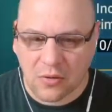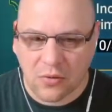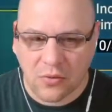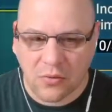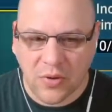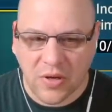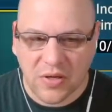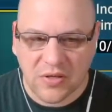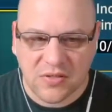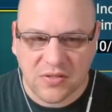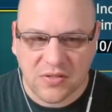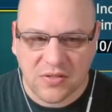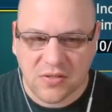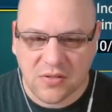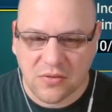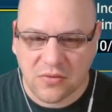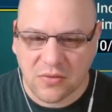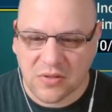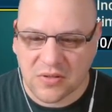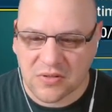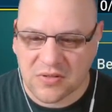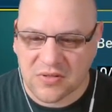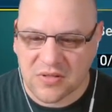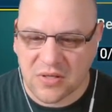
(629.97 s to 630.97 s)
quests.
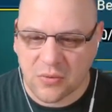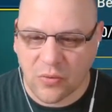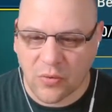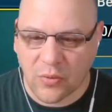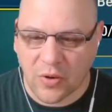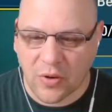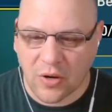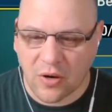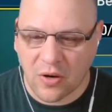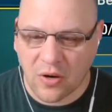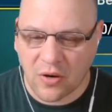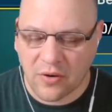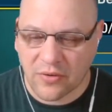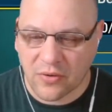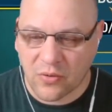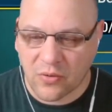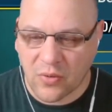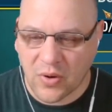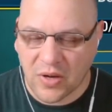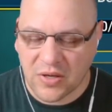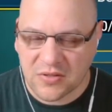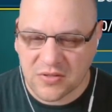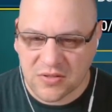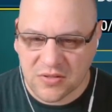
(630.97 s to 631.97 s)
Let's see where we are on the
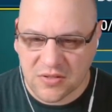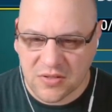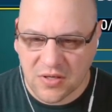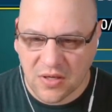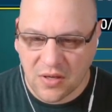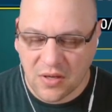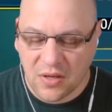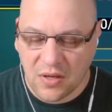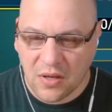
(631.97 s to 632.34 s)
quests.